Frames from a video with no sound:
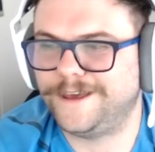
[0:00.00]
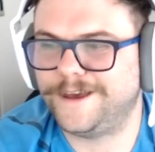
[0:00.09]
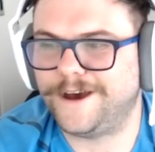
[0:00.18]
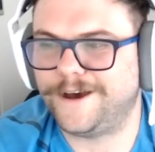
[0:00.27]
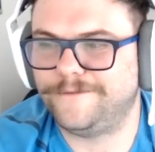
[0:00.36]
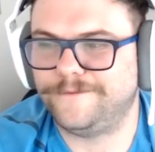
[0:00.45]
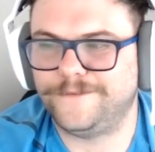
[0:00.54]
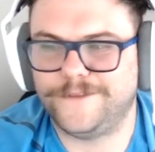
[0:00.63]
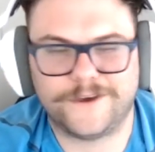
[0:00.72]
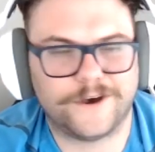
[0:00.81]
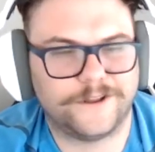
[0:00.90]
um
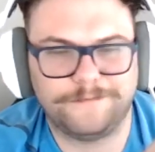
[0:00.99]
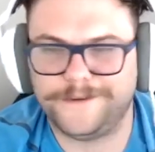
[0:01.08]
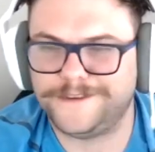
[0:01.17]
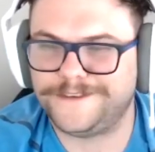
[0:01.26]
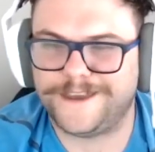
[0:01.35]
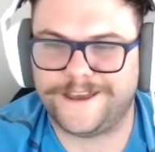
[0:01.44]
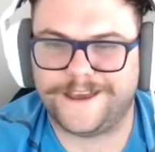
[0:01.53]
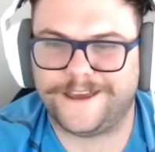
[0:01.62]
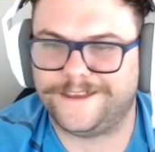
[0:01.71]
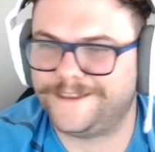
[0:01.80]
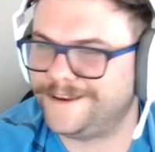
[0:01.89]
you call up
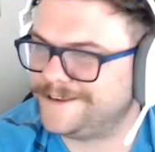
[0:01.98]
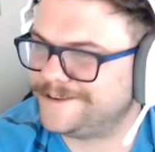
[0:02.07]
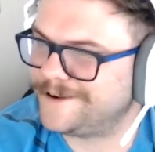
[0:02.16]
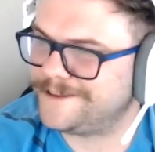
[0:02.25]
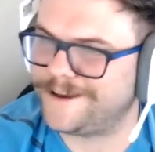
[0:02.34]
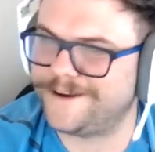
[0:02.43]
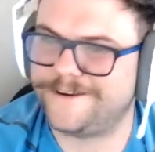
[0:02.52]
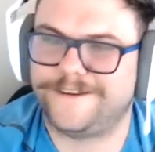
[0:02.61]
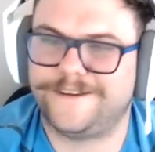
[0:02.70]
bcaa and then he's right there